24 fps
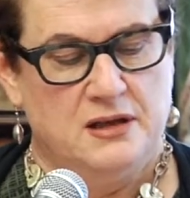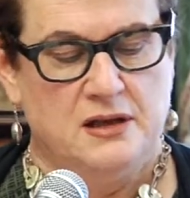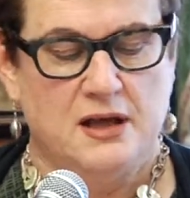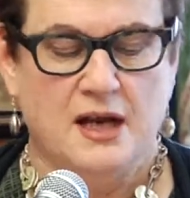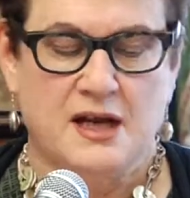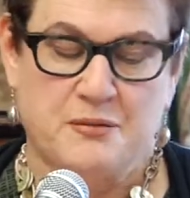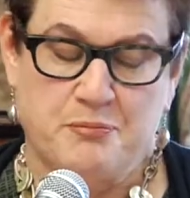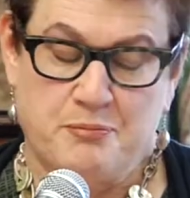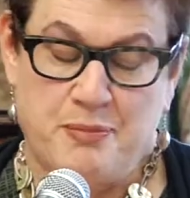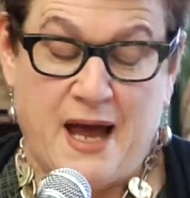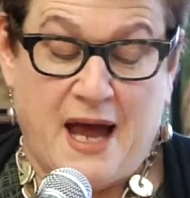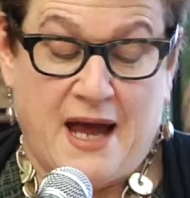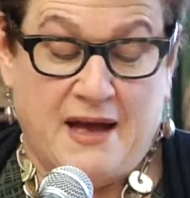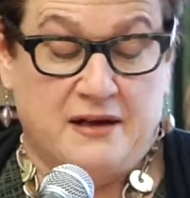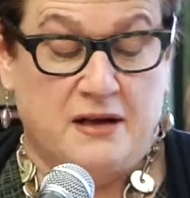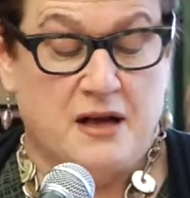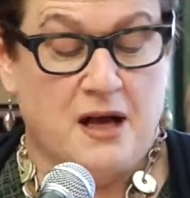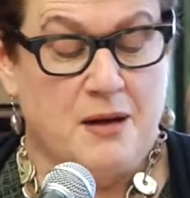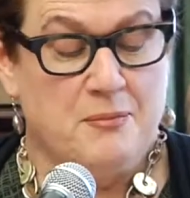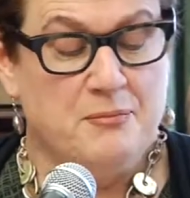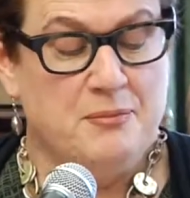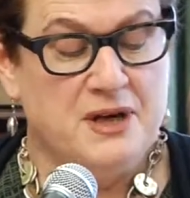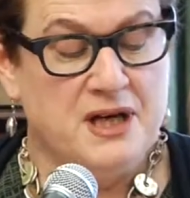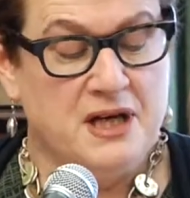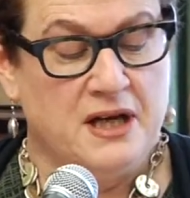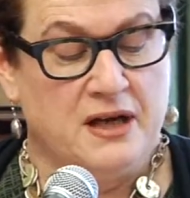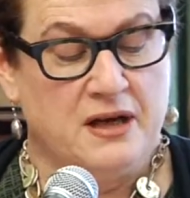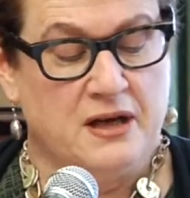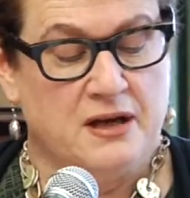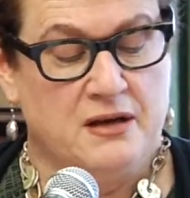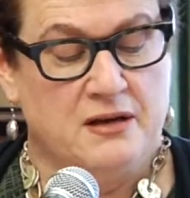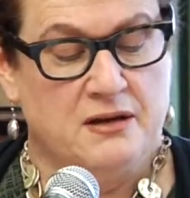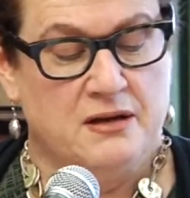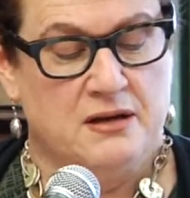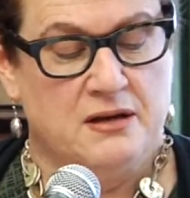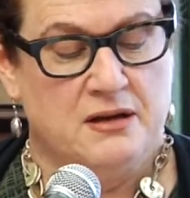Like bad
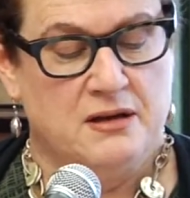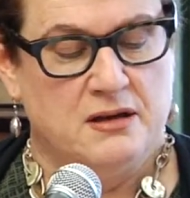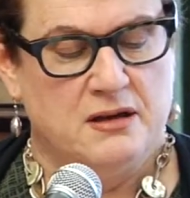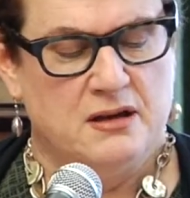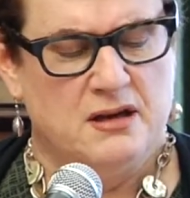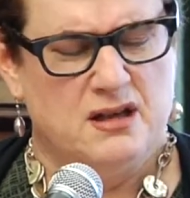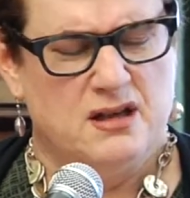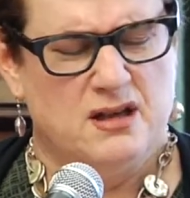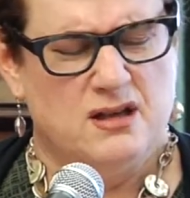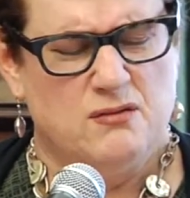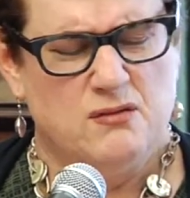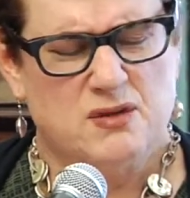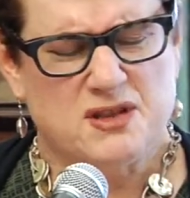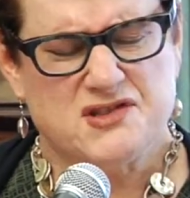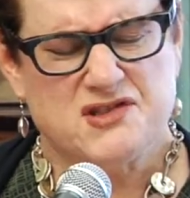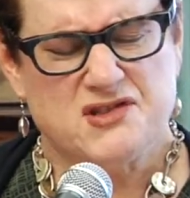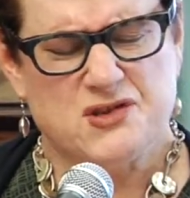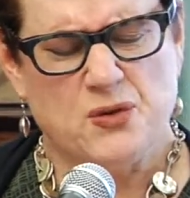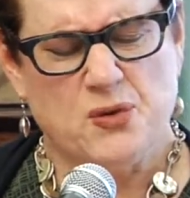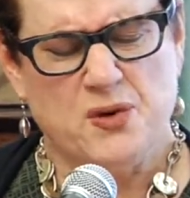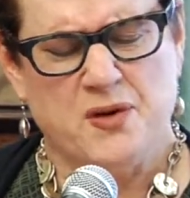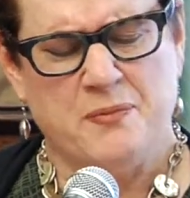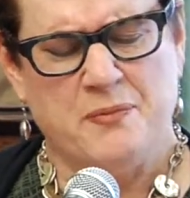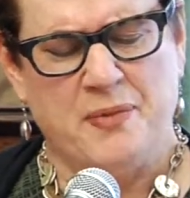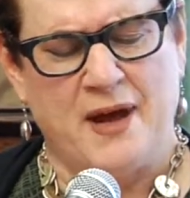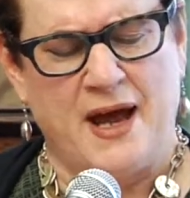company. What sort